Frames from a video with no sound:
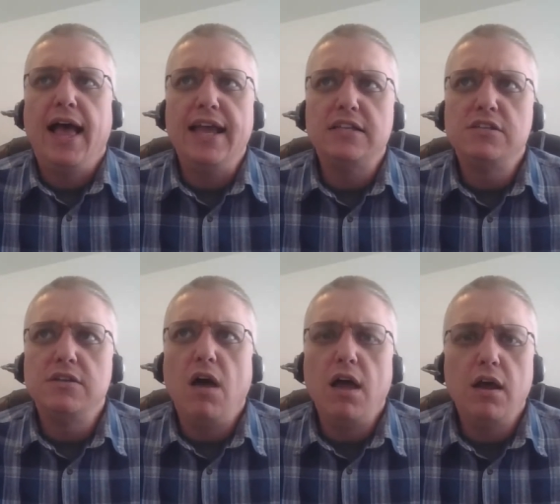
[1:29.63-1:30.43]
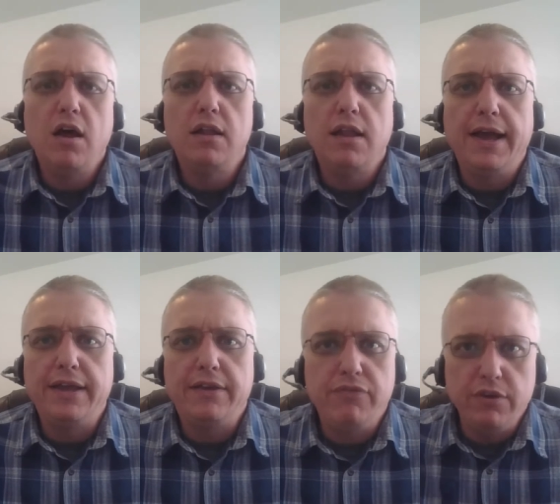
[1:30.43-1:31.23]
It's not
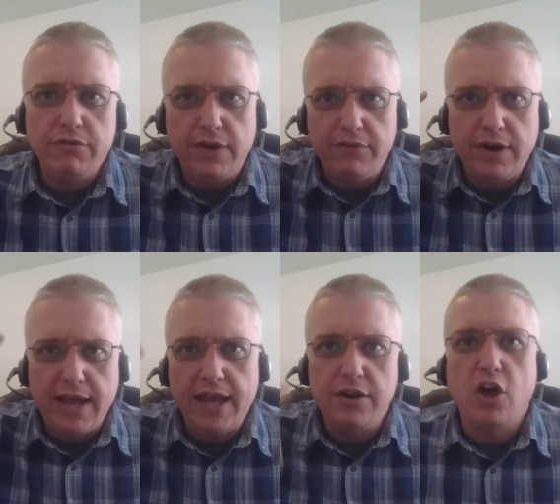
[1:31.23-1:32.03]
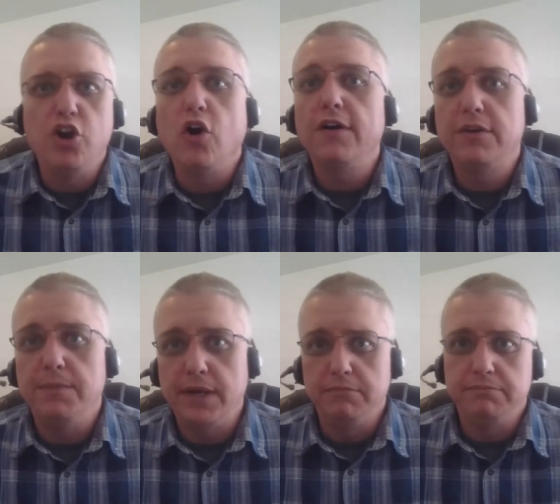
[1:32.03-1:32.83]
unlike if you've ever had an
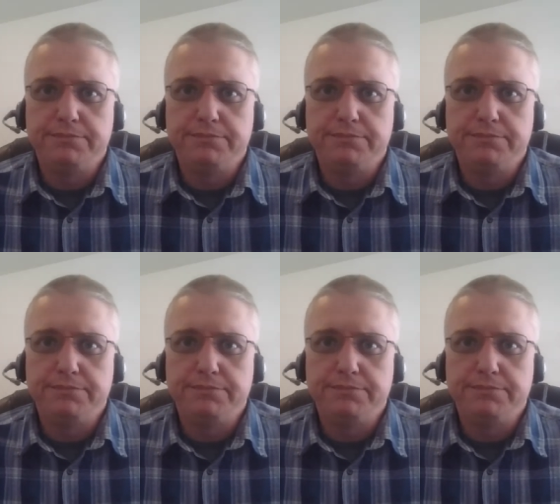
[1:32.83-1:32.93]
argument